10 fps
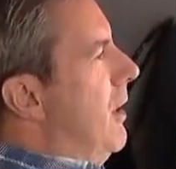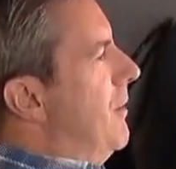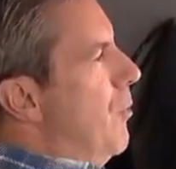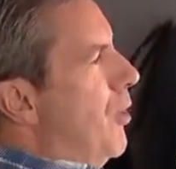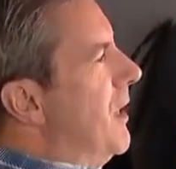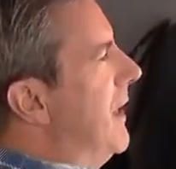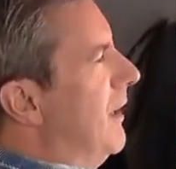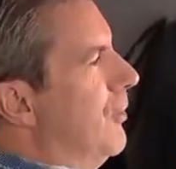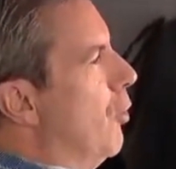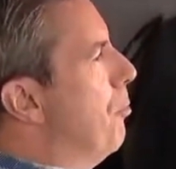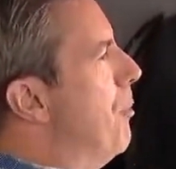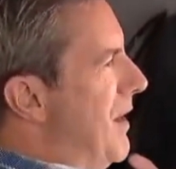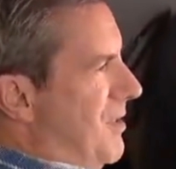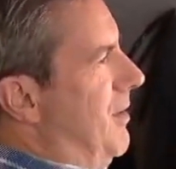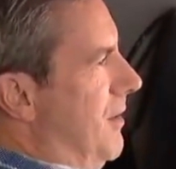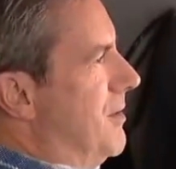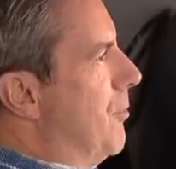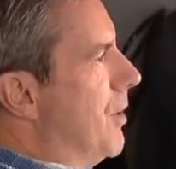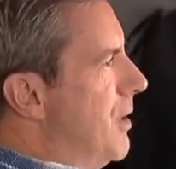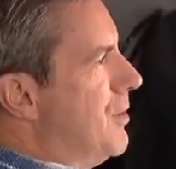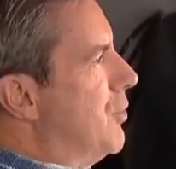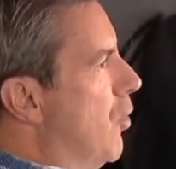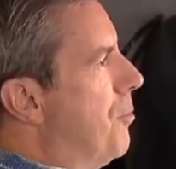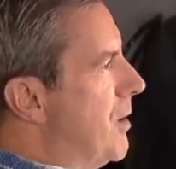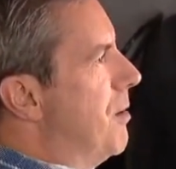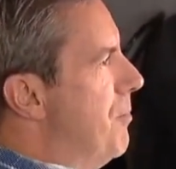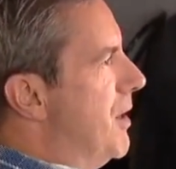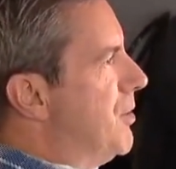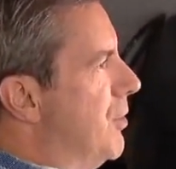Uh-huh. They want to get a little messy. Is that what it is? It's all about the mess,